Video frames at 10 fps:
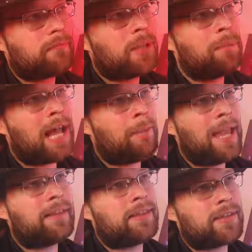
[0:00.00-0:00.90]
But I'll make
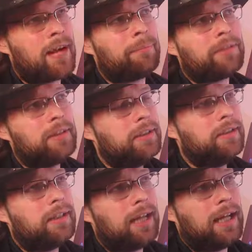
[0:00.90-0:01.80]
this up.
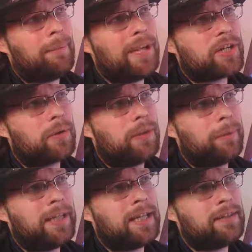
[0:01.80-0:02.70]
Make sure that we
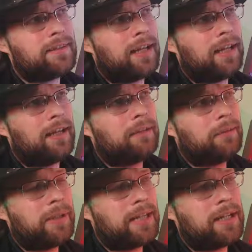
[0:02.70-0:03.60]
get
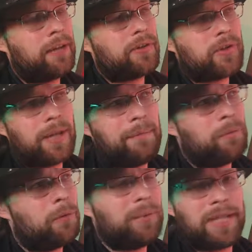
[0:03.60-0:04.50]
another stream, and
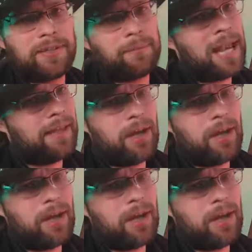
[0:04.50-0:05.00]
we'll play some Halo.